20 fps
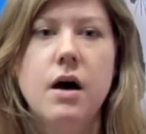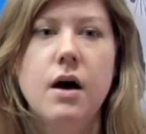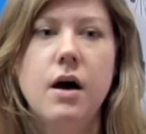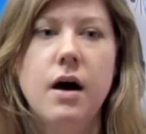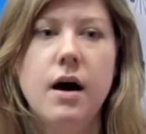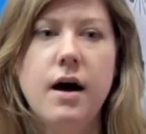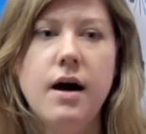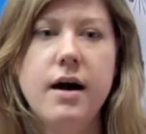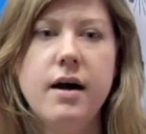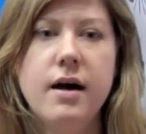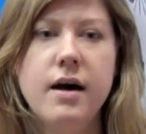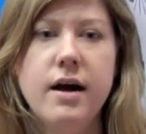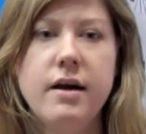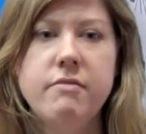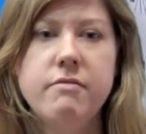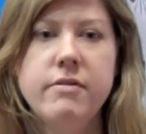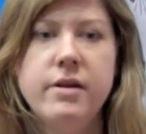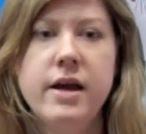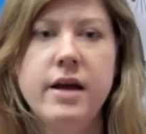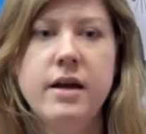Uh, I
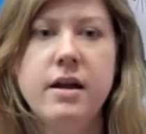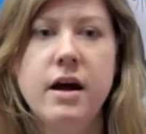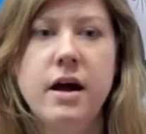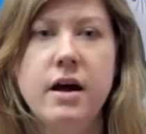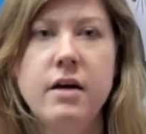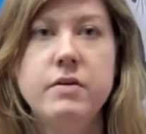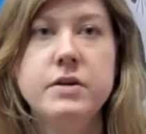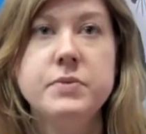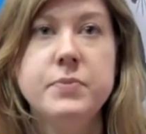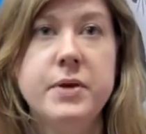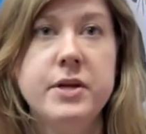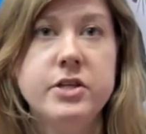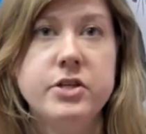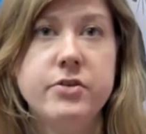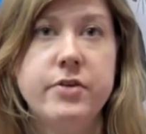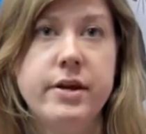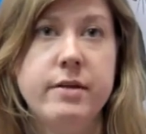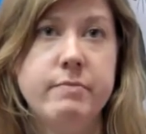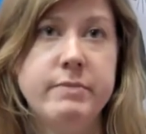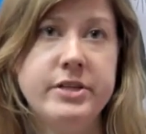read, I always wanted to
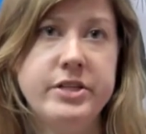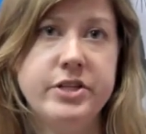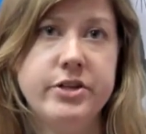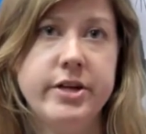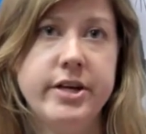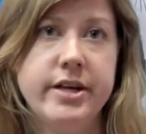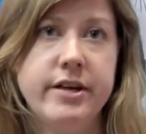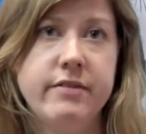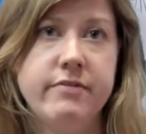write a mystery. In